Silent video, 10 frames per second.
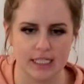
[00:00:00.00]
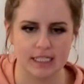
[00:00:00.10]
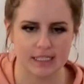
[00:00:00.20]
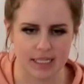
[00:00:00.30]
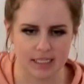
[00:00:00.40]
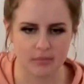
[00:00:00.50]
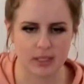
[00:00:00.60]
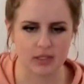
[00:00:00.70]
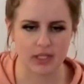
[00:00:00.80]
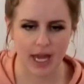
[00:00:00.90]

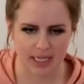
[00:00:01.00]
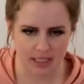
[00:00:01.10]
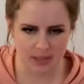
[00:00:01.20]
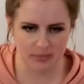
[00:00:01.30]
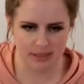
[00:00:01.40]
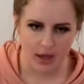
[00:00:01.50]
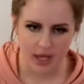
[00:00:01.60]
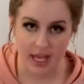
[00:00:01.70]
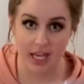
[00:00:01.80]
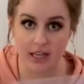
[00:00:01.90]
sentimental items
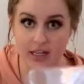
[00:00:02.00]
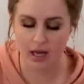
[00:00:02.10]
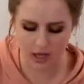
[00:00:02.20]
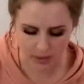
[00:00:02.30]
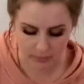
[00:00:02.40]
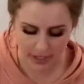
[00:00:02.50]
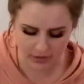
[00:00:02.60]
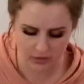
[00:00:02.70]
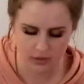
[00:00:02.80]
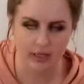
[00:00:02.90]
in a
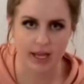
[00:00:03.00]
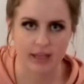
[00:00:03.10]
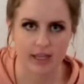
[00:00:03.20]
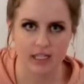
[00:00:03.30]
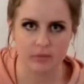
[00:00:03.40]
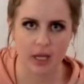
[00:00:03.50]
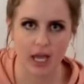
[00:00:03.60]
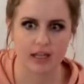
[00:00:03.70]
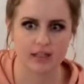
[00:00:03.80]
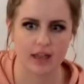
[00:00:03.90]
binder like this,
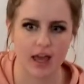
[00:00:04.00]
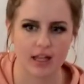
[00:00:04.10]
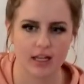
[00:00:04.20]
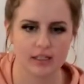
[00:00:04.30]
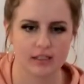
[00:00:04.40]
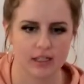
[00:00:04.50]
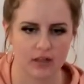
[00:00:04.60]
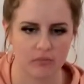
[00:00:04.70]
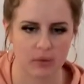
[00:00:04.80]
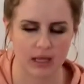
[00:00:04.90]
because then instead
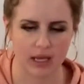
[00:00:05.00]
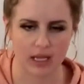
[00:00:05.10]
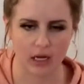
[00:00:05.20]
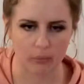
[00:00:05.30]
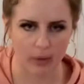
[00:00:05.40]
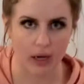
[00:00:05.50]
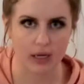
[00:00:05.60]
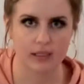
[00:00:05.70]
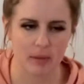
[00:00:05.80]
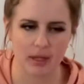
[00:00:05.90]
of being like in a
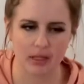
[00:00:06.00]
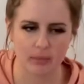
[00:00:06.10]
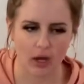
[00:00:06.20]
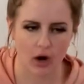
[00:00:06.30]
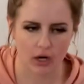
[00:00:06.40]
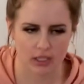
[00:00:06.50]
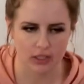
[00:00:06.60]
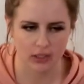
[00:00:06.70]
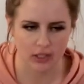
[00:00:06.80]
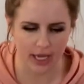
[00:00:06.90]
box, maybe a little bit harder to
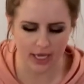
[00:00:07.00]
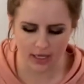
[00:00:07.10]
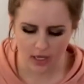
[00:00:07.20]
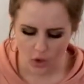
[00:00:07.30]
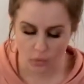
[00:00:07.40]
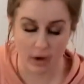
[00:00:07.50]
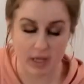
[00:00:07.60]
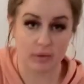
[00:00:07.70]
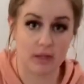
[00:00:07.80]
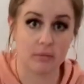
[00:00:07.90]
look at,
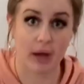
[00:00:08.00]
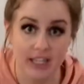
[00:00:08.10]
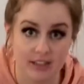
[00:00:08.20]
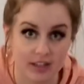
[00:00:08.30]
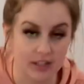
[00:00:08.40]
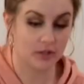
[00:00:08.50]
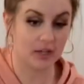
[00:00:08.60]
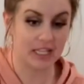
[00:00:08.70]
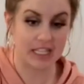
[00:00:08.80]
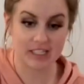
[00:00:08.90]
whereas with a binder, you
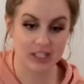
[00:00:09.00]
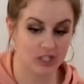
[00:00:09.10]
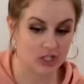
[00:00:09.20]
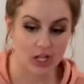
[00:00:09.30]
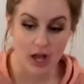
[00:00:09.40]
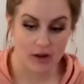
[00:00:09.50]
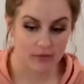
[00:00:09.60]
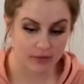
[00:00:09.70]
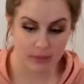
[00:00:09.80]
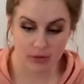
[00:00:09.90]
can easily just
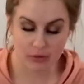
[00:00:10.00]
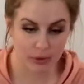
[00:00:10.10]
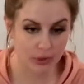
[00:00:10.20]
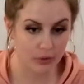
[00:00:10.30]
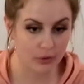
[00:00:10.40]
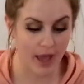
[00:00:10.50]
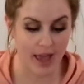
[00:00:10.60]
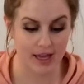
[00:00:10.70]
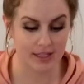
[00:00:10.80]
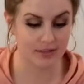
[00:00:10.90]
flip through,
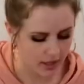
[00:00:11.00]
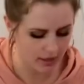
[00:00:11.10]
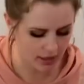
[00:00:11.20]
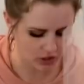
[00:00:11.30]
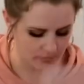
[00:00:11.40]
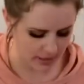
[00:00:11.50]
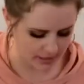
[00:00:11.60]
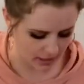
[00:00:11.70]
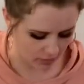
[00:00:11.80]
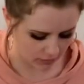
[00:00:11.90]
and it just makes
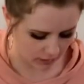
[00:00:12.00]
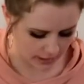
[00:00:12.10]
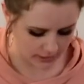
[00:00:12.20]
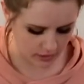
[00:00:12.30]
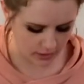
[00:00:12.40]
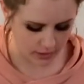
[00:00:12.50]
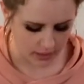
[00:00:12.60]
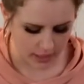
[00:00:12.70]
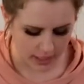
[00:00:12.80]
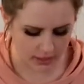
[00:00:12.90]
it a lot easier.
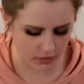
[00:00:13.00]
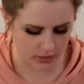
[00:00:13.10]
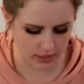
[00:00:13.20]
And so this